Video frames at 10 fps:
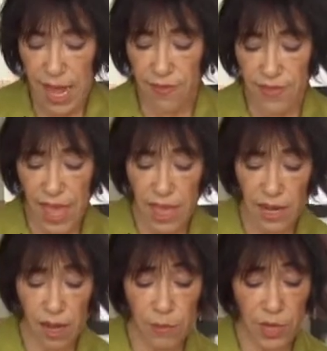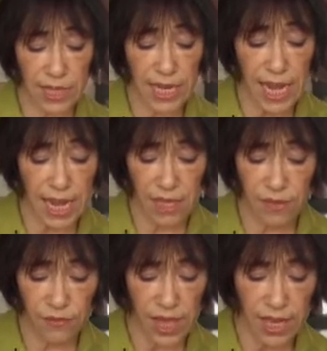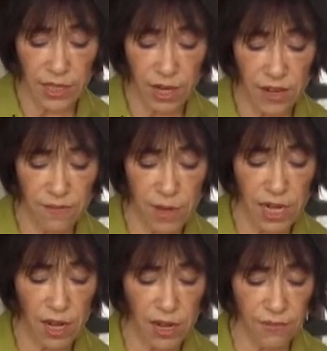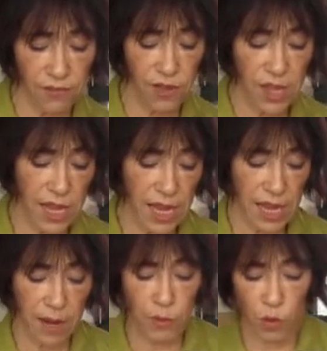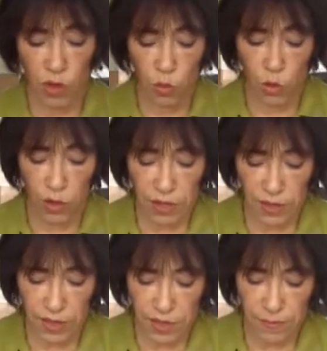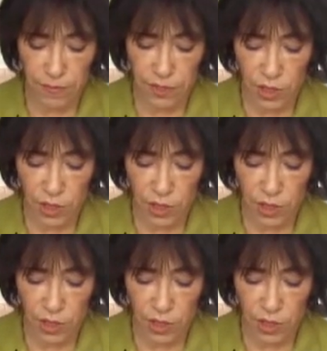And then I'm going to take the flat side of my knife and I'm going to work this.